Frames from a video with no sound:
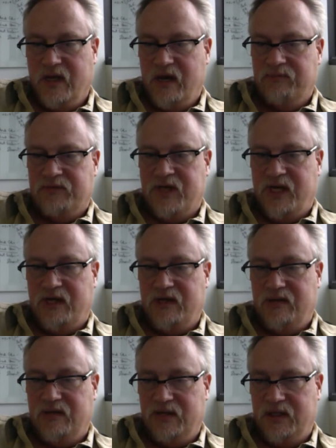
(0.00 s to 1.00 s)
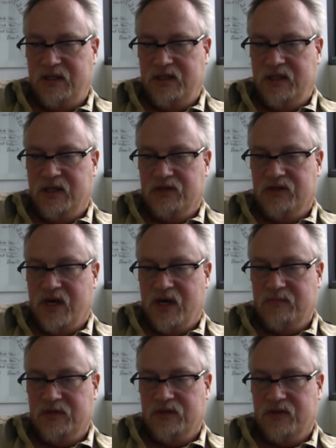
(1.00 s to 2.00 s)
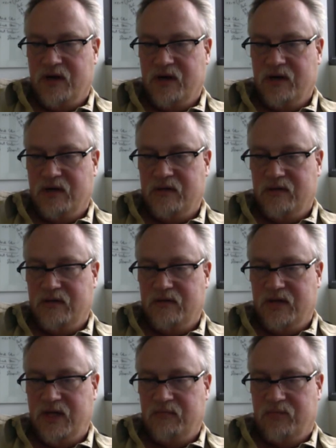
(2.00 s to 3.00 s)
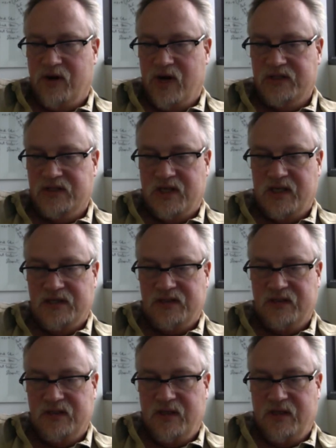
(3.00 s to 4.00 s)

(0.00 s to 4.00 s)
update ETL job start in process.